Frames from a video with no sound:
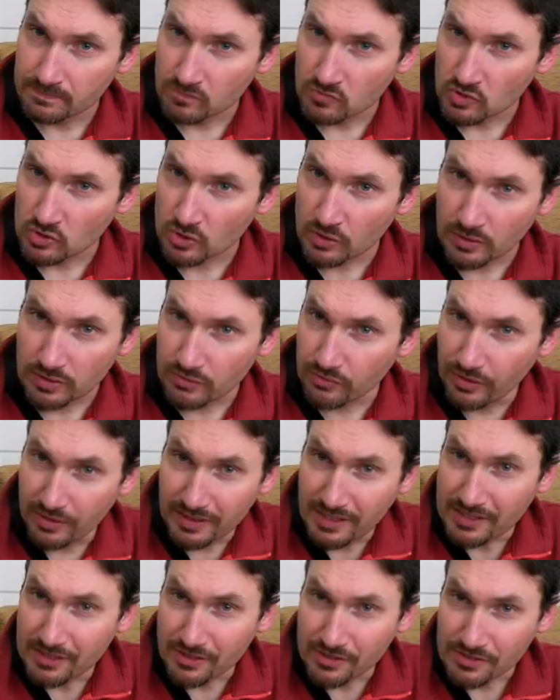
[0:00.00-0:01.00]
So it
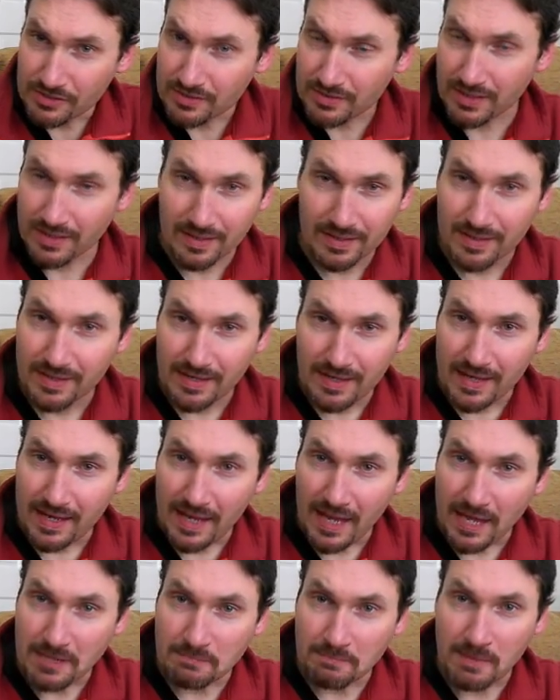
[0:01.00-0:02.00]
really doesn't.
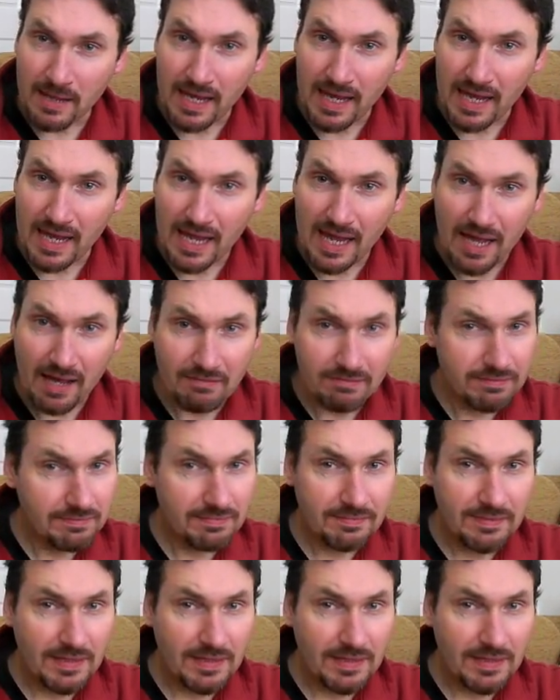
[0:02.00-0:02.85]
It may have